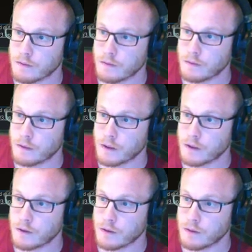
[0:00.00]
What we're
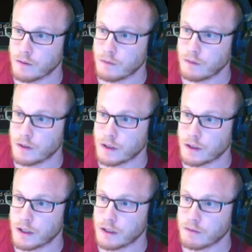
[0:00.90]
going to do, we're going
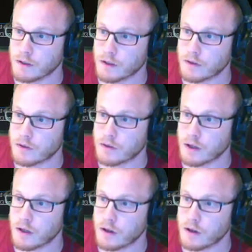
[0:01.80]
to give ourselves